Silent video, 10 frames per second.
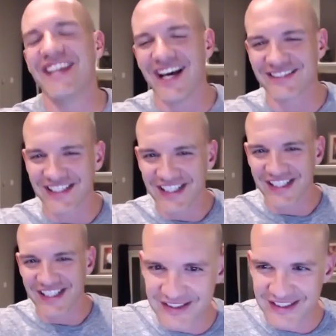yes,
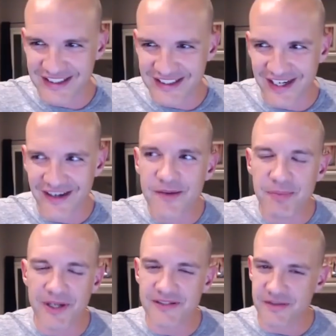there is. It
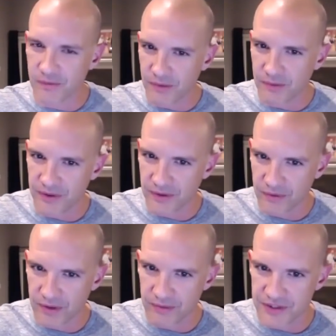kind of depends on what
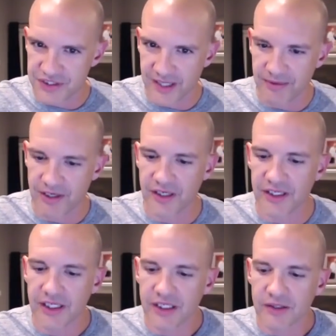we're what we're jamming
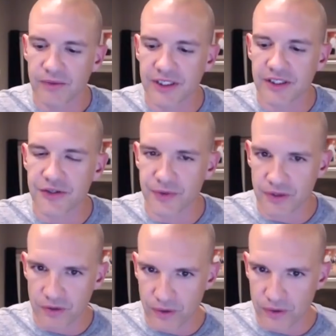on. We can do
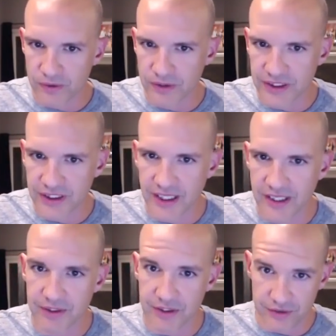it locally,
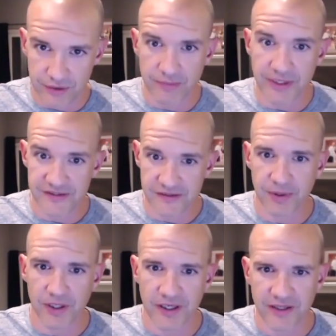and we can do it based
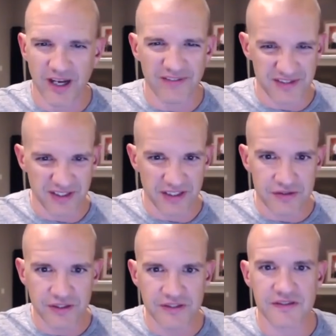upon obviously
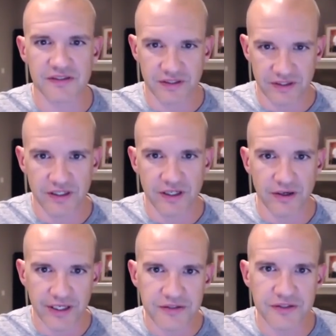interests you know
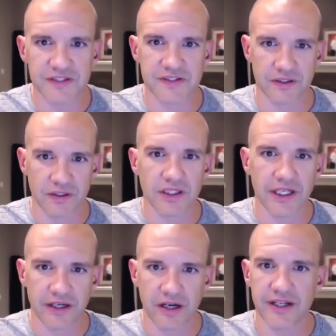interests and look
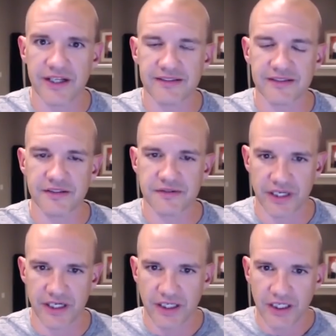like audiences
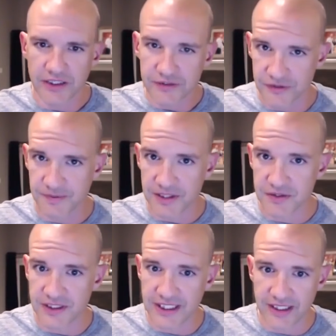right so
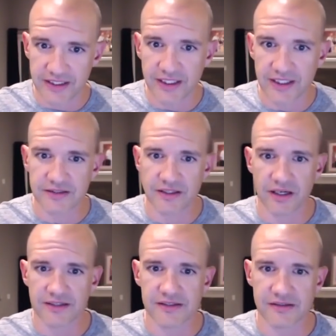especially in the adhd
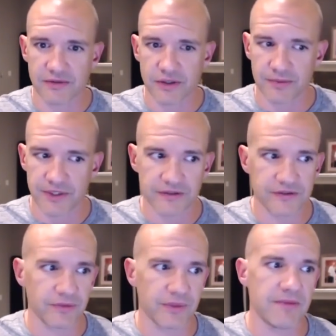autism group there's
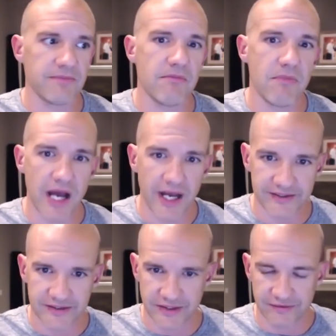so many
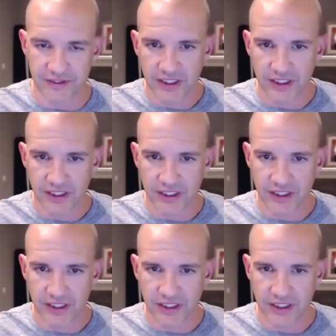massive